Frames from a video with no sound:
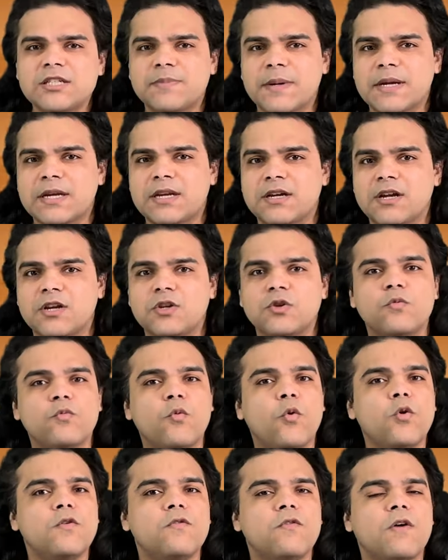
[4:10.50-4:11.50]
spectacle you
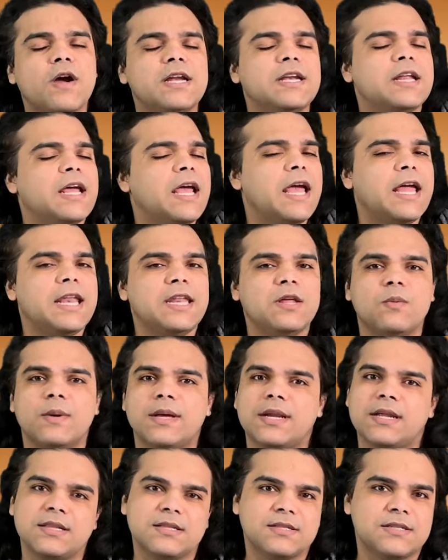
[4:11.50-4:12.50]
won't find
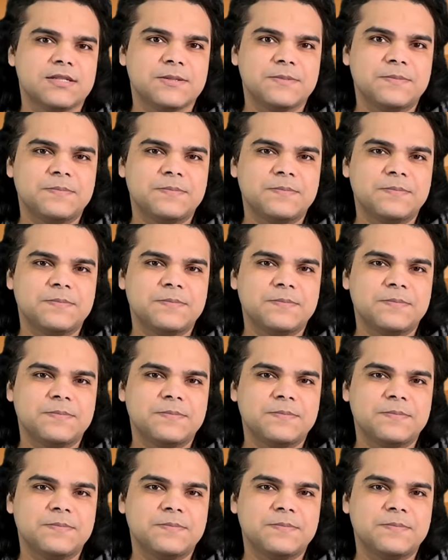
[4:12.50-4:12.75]
anywhere else.